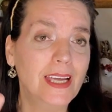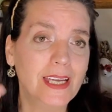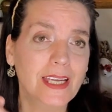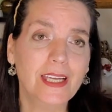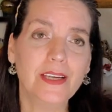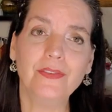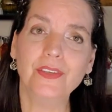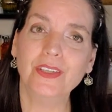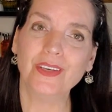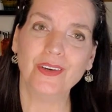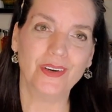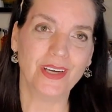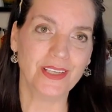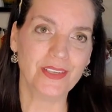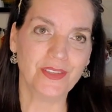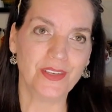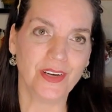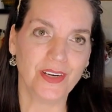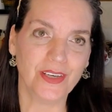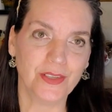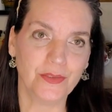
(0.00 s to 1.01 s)
Even though I
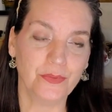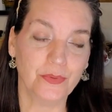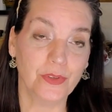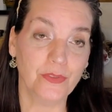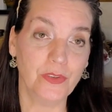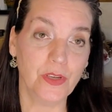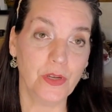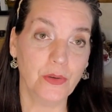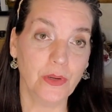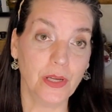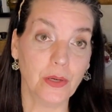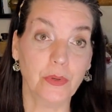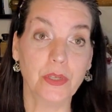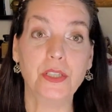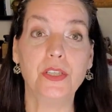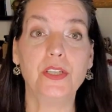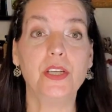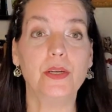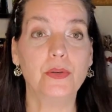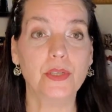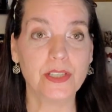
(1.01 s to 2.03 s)
started reviewing when
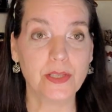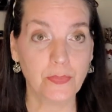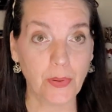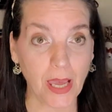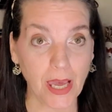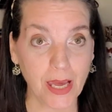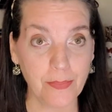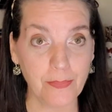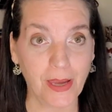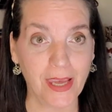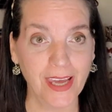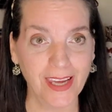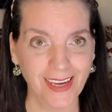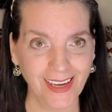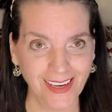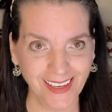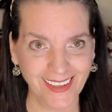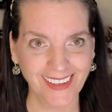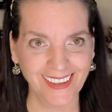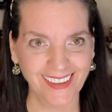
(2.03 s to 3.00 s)
she was a baby.